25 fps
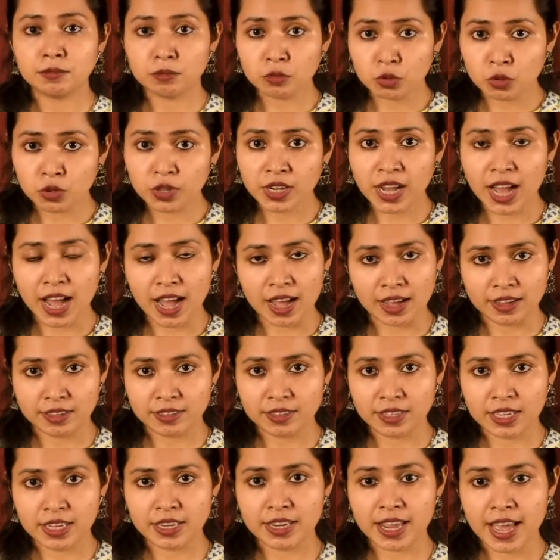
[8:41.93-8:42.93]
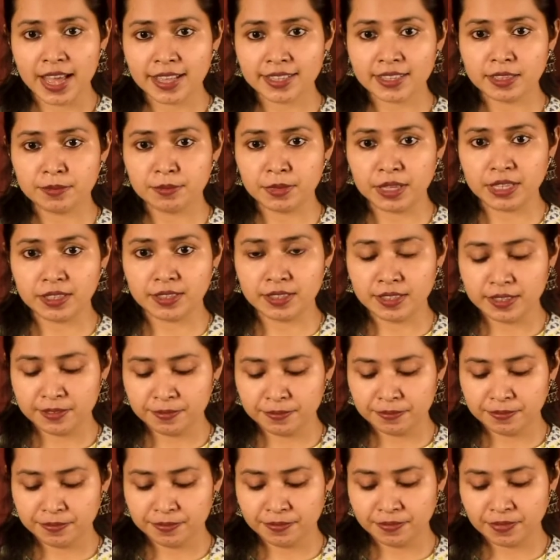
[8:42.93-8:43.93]
mukha in assamese
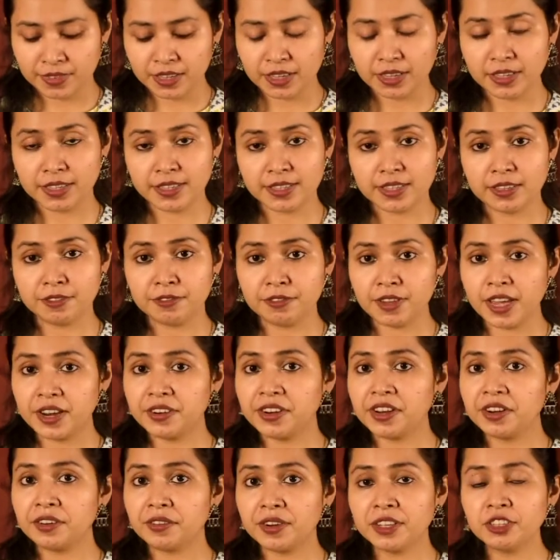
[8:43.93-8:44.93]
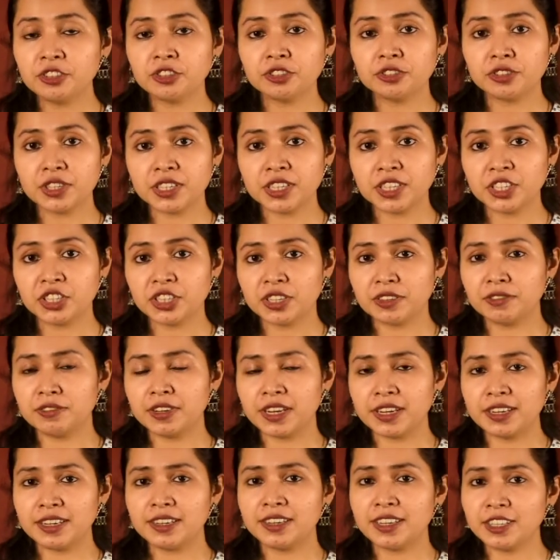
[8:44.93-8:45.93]
it is a very rich tradition
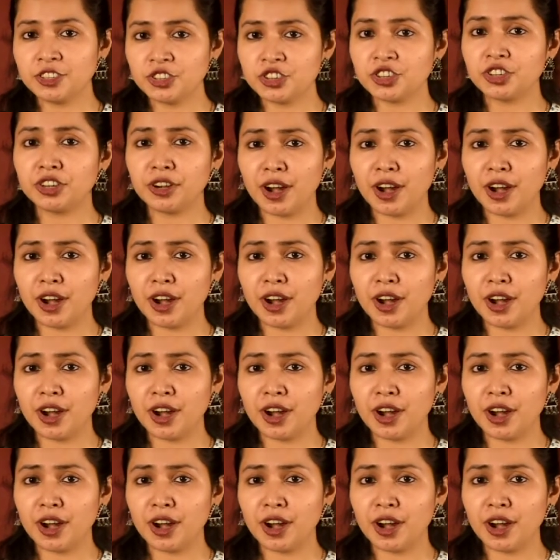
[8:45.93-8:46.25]
very rich